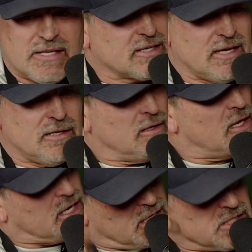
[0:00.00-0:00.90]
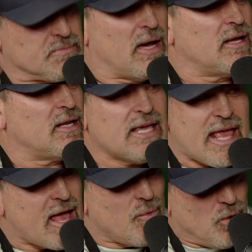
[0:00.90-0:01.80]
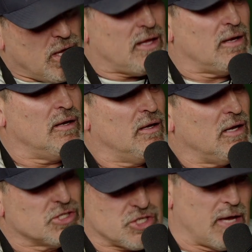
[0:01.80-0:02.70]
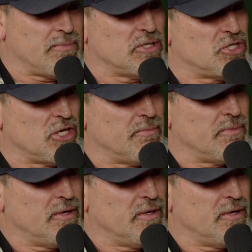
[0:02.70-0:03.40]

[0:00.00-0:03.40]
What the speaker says: said in his mind he can't win a championship.